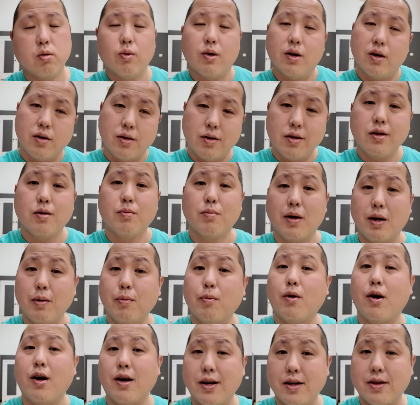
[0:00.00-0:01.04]
well, you might
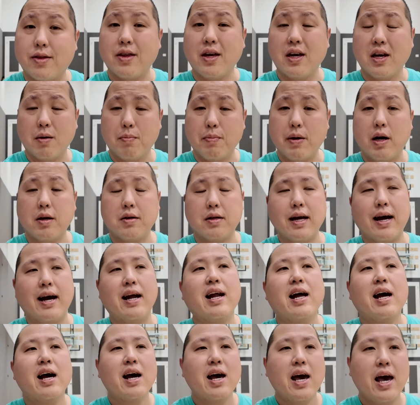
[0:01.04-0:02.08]
want to think about
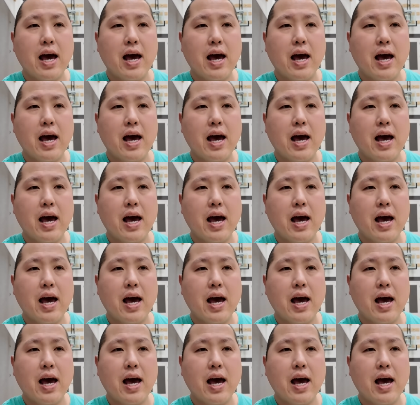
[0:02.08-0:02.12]
that.